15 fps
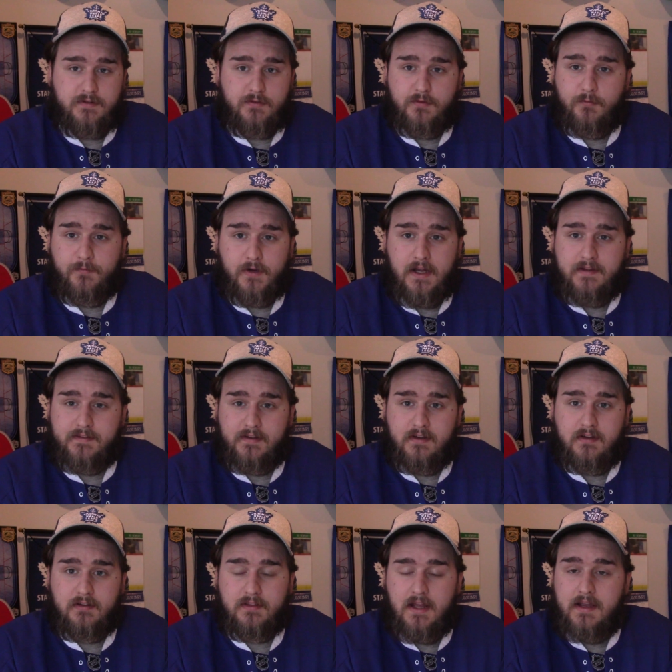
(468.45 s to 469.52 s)
Don't forget
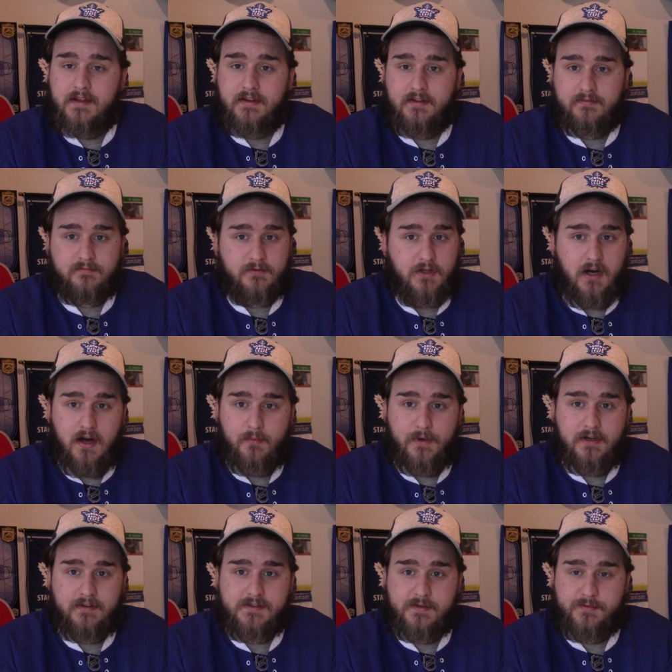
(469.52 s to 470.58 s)
to like,
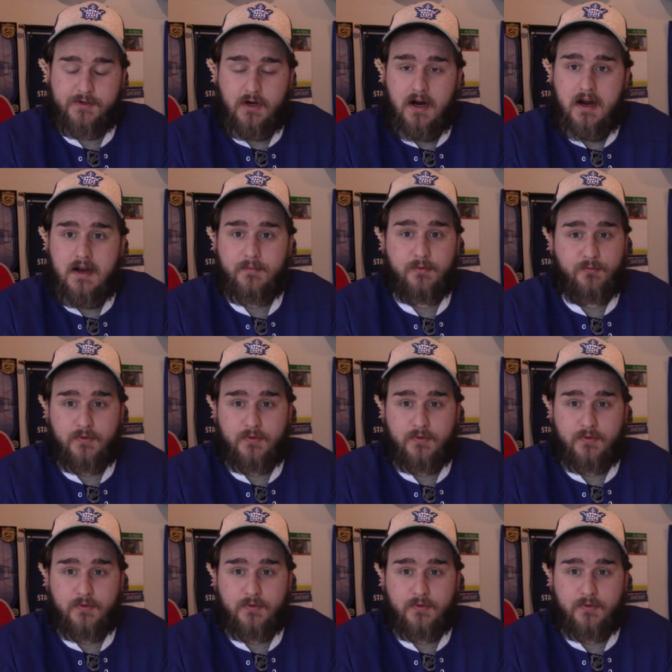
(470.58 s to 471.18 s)
comment, subscribe,